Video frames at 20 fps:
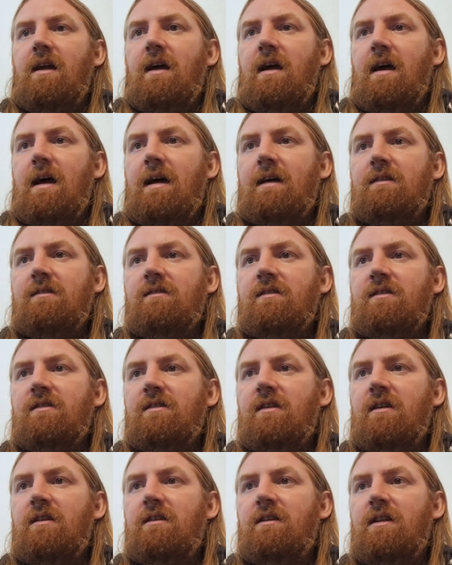As the
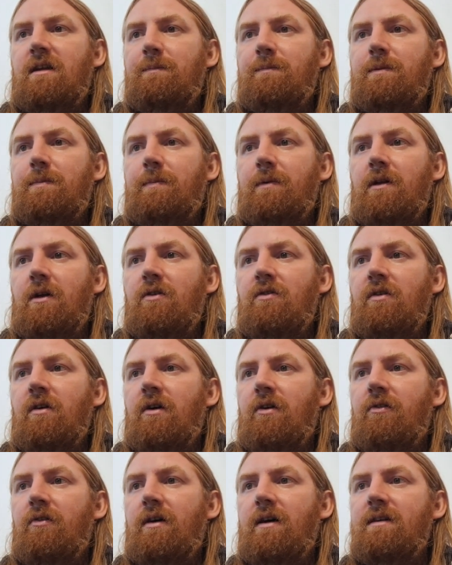sun dipped below the
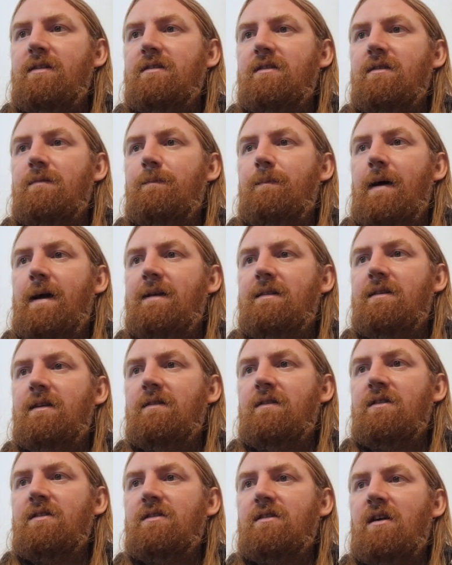horizon, painting
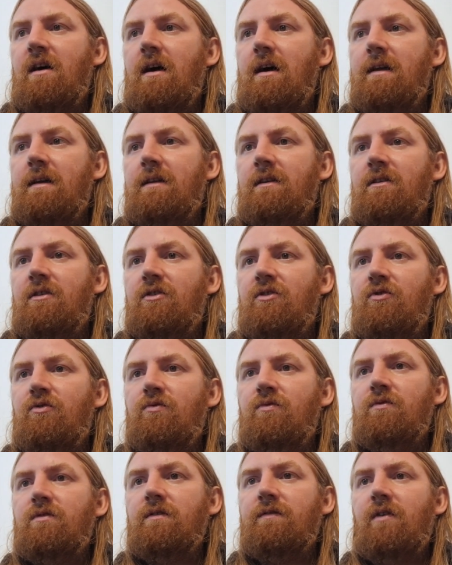the sky in
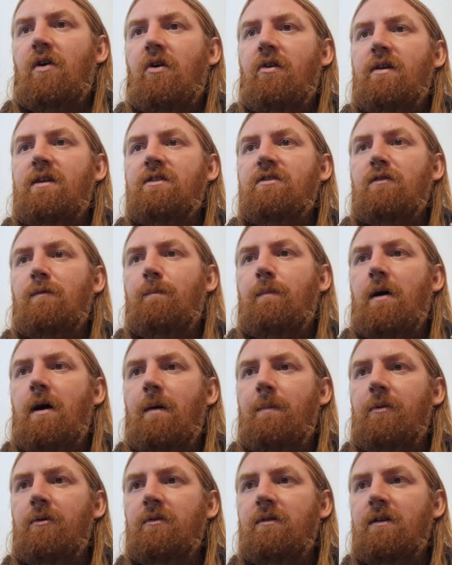hues of orange and
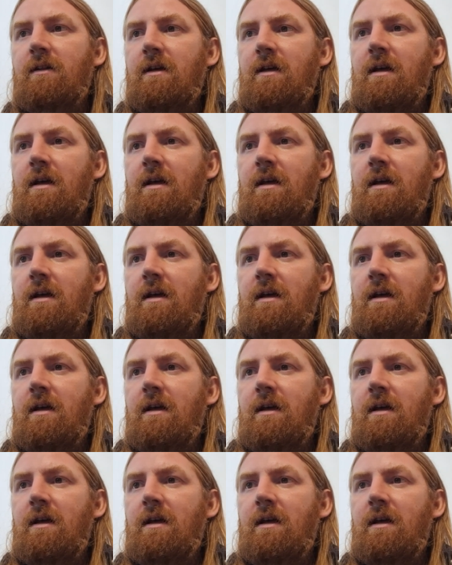purple,